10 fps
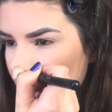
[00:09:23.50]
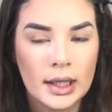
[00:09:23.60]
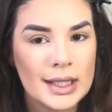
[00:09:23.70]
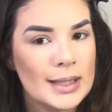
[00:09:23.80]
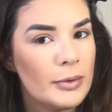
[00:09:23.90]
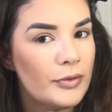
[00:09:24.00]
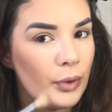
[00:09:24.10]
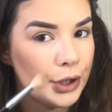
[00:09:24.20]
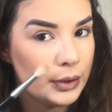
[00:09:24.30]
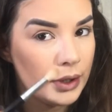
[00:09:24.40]
Like I said
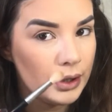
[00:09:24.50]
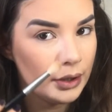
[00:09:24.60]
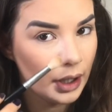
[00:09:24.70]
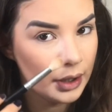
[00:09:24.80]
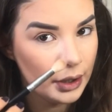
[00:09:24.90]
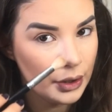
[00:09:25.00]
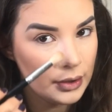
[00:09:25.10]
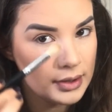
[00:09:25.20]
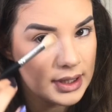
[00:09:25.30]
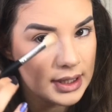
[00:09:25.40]
before, you can kind of
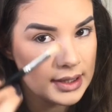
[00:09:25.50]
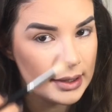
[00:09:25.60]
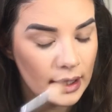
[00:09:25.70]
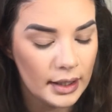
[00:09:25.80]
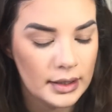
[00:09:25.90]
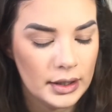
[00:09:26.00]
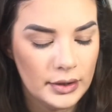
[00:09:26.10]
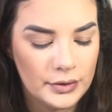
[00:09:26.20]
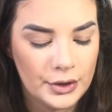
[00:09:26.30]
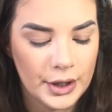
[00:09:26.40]
use this line that
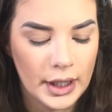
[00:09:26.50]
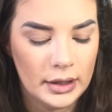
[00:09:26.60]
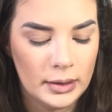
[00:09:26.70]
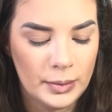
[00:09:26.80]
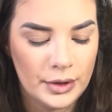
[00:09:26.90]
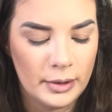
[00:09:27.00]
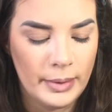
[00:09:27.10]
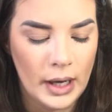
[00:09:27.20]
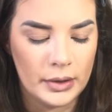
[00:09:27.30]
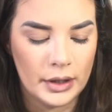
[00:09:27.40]
you've created with your
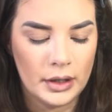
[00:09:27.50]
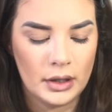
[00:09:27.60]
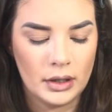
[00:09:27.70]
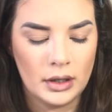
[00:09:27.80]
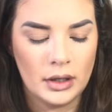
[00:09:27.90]
powder.